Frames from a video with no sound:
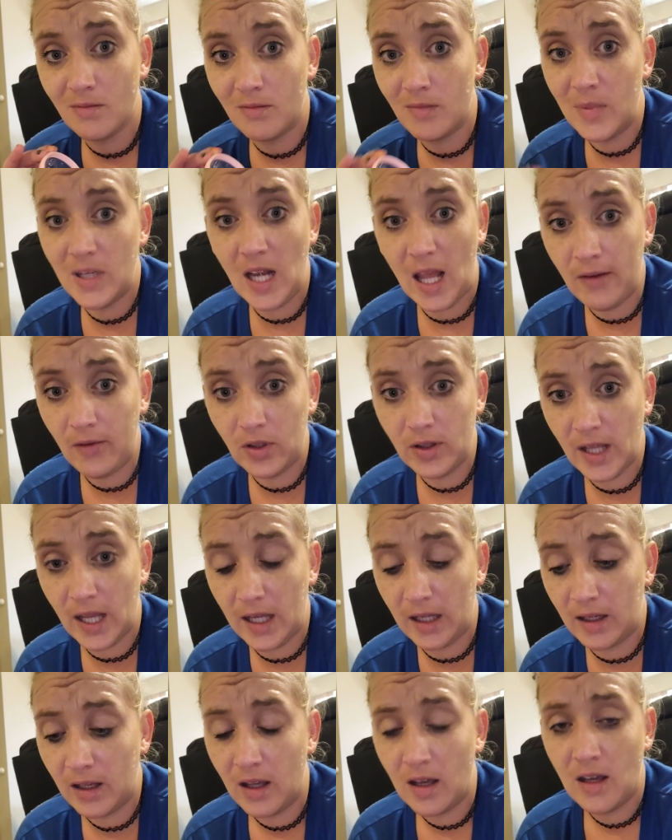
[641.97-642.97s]
and
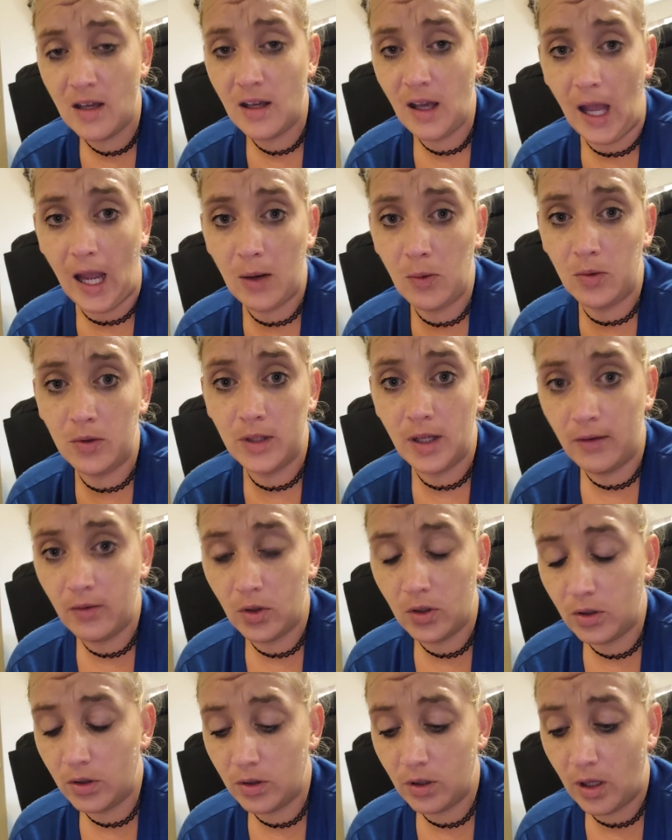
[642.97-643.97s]
everything. I will
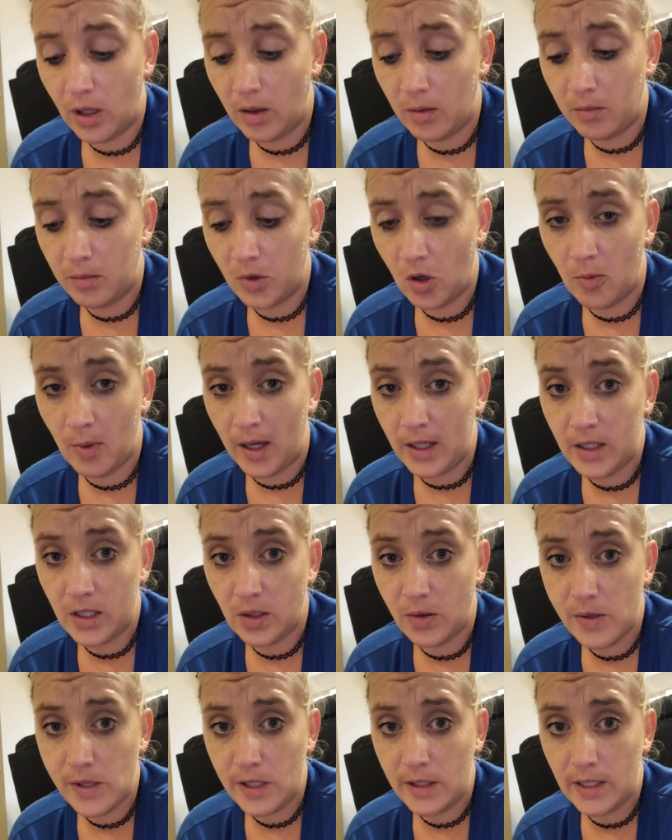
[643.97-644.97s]
never go back to
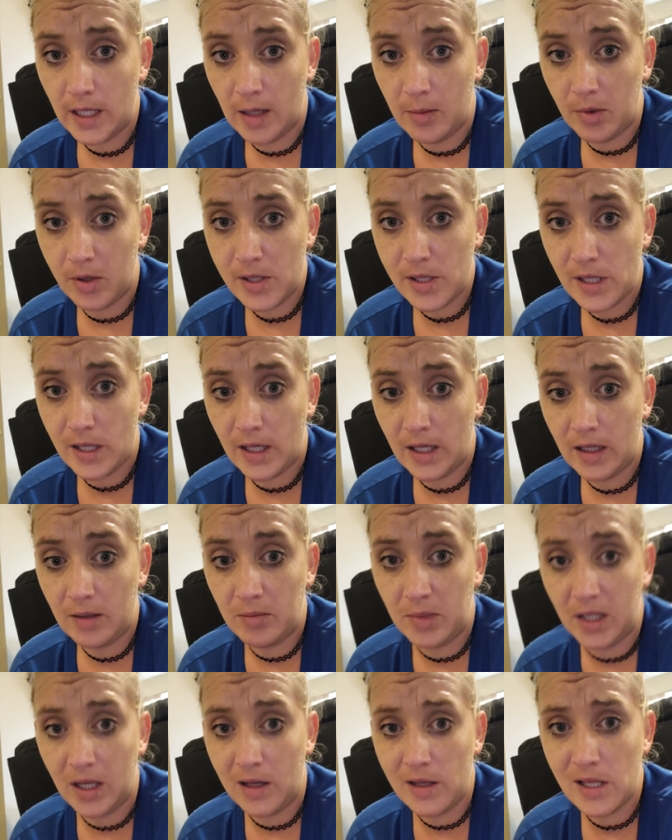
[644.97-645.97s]
using tampons again
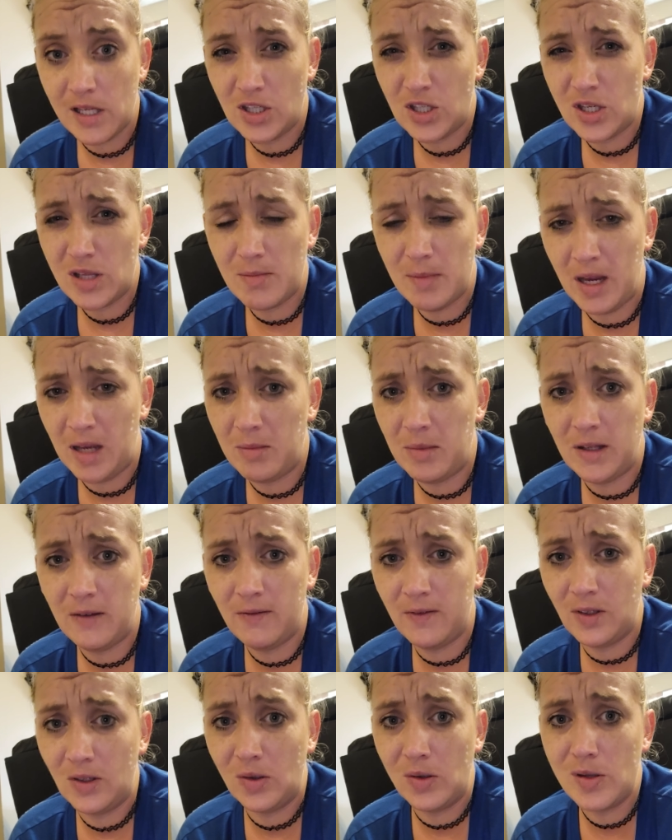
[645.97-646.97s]
because it just made me
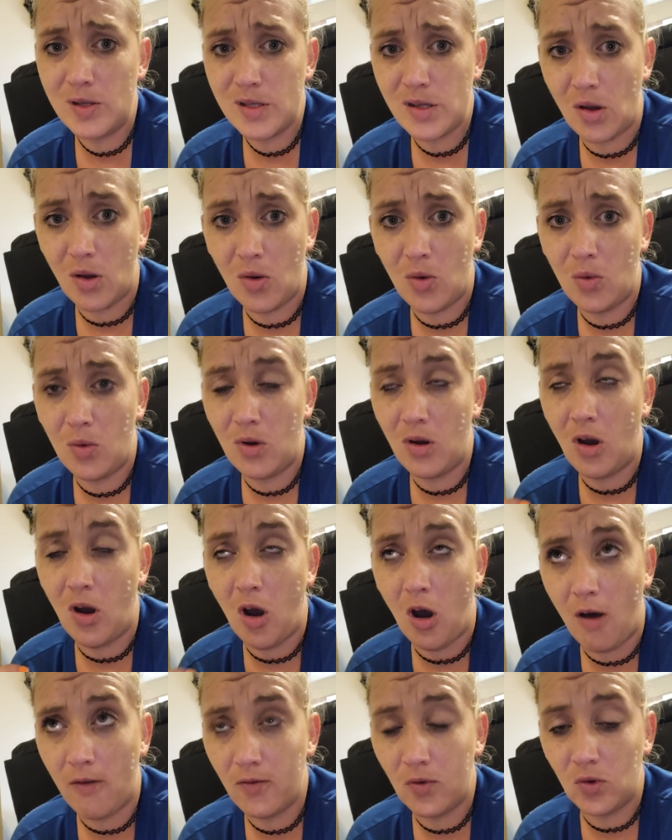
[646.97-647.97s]
feel so
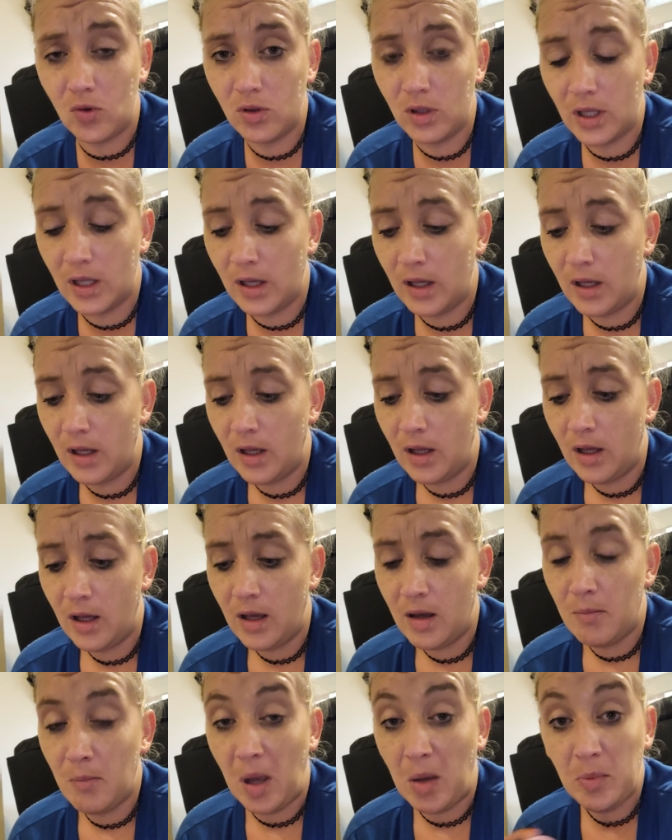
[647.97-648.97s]
awful.
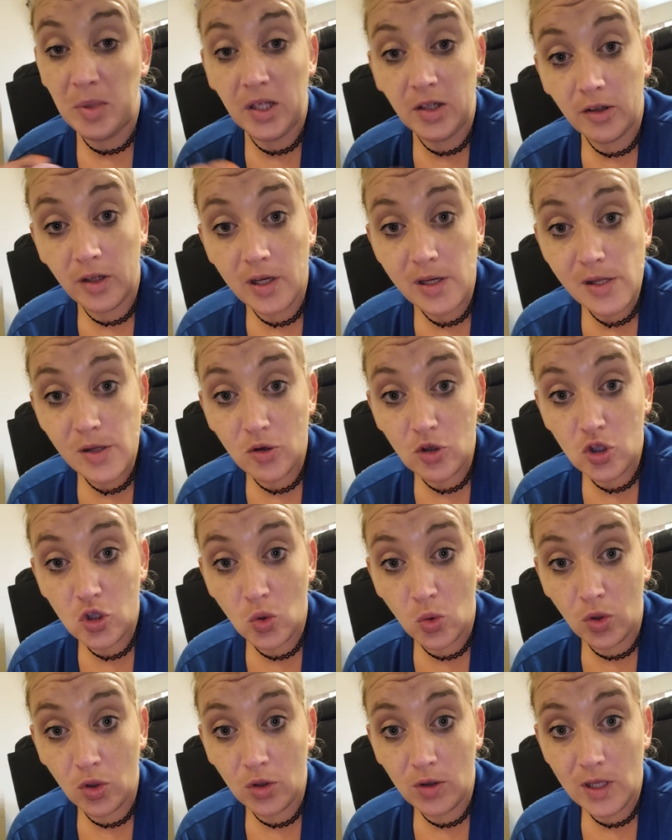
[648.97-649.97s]
My periods are
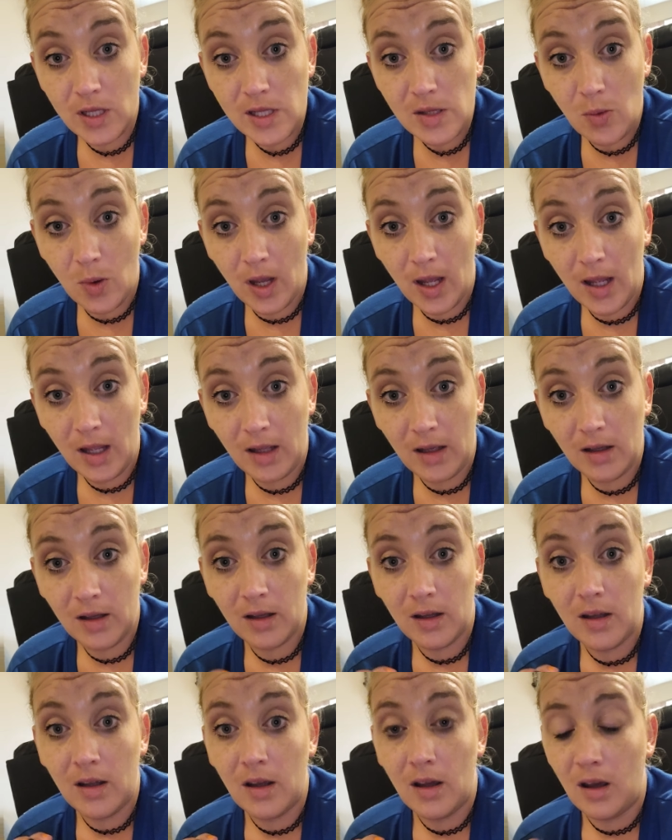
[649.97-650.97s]
shorter this way.
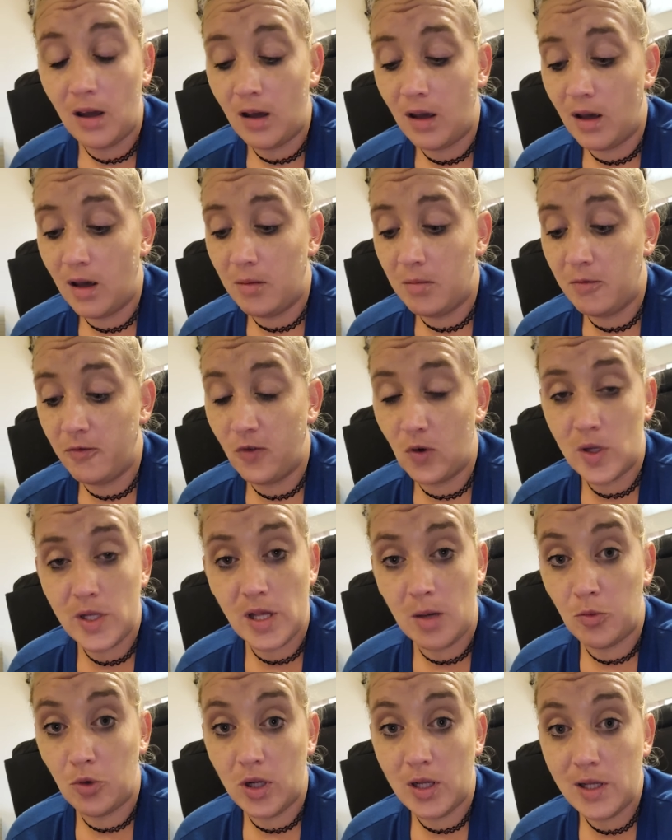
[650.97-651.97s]
For
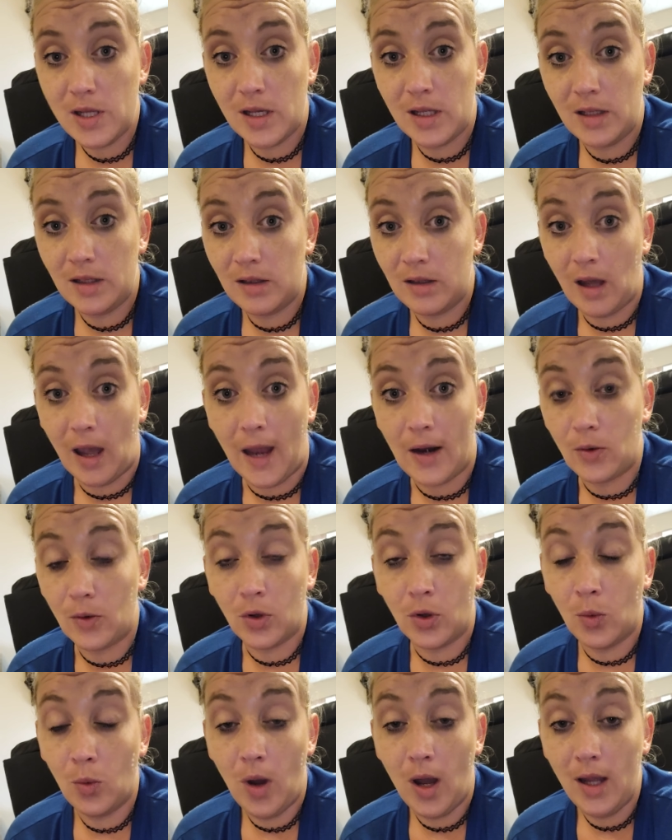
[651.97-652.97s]
some reason, I don't
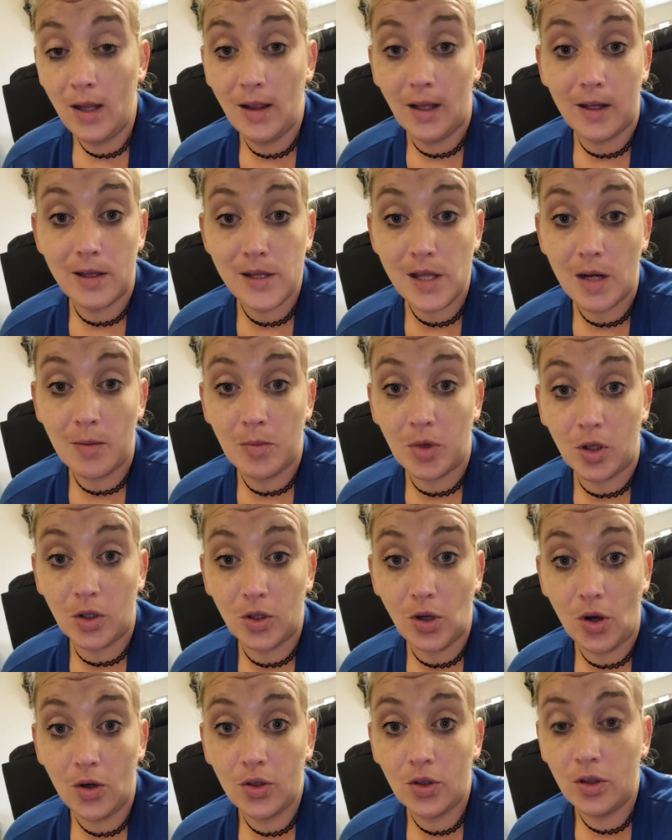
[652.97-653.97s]
know why. Like I said, I'm not a
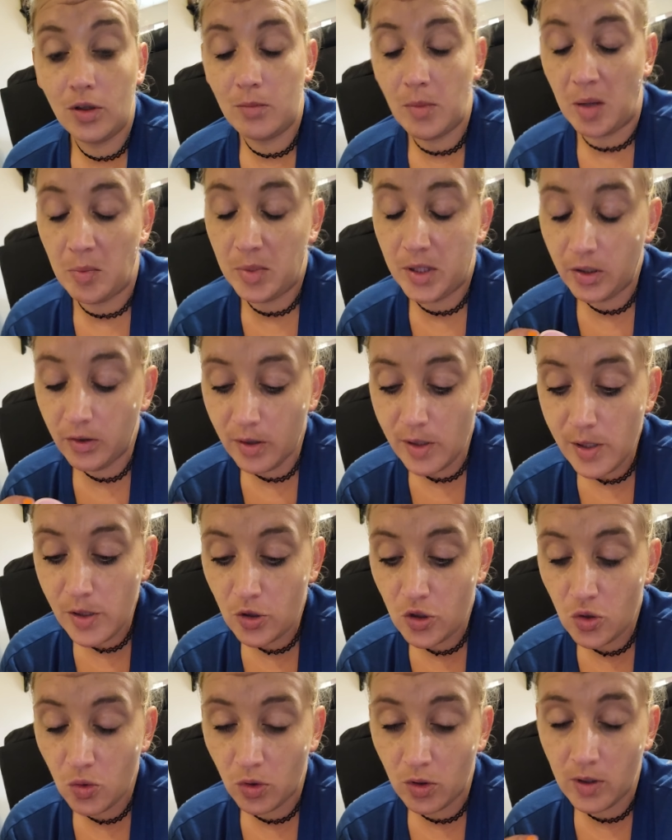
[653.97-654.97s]
doctor. My periods are
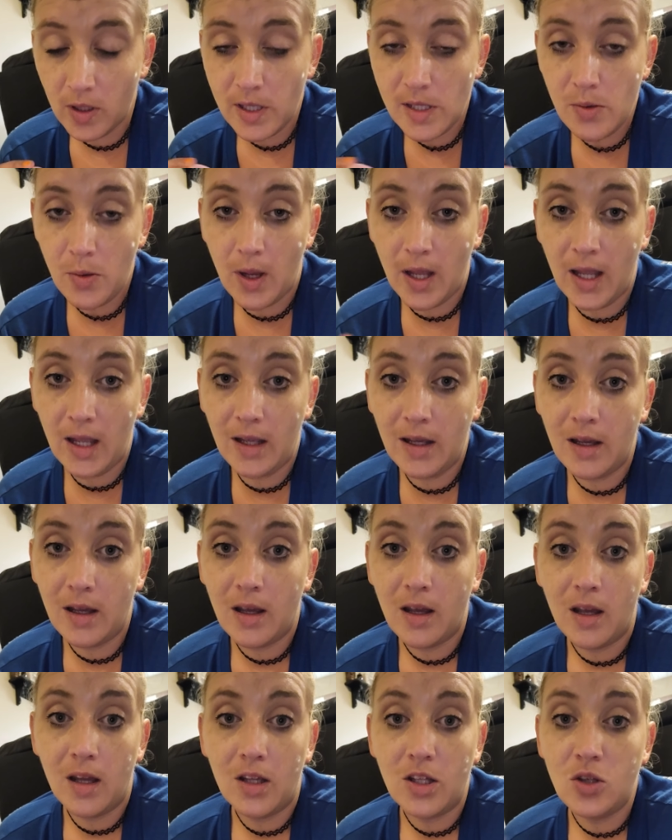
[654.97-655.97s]
shorter this way.
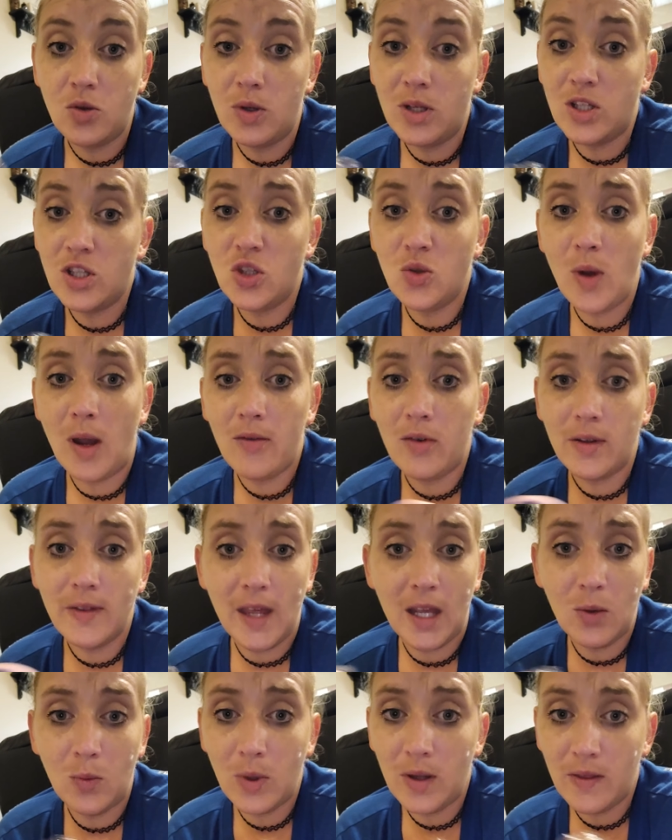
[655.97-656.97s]
You can do
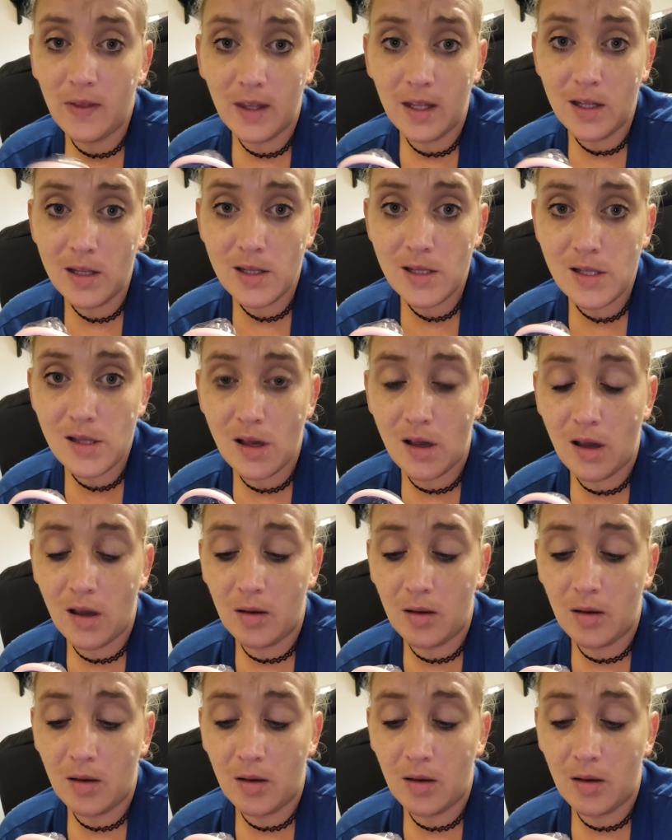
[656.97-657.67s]
everything with this.